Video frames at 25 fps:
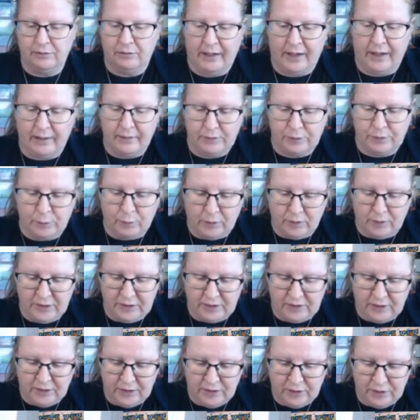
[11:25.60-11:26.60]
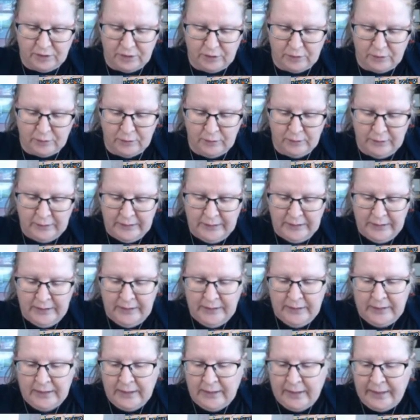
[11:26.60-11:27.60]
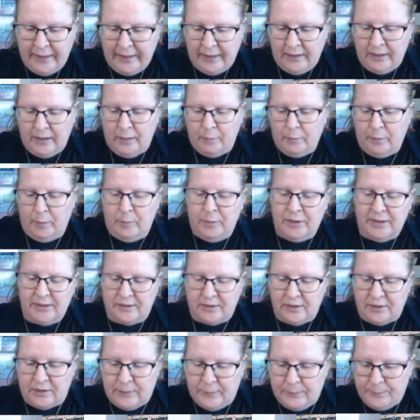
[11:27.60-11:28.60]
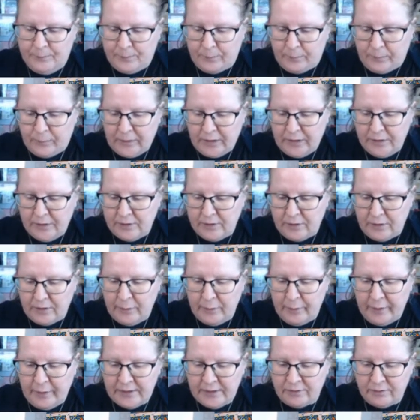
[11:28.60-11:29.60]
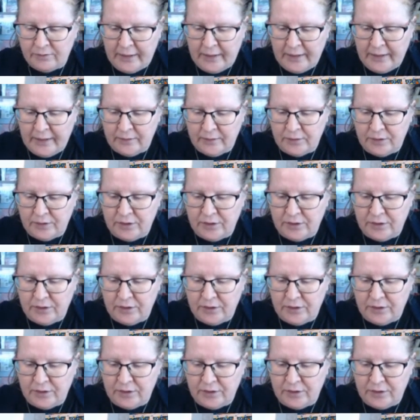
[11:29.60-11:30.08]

out or what it's going to do. And hubby missed it. So he went around,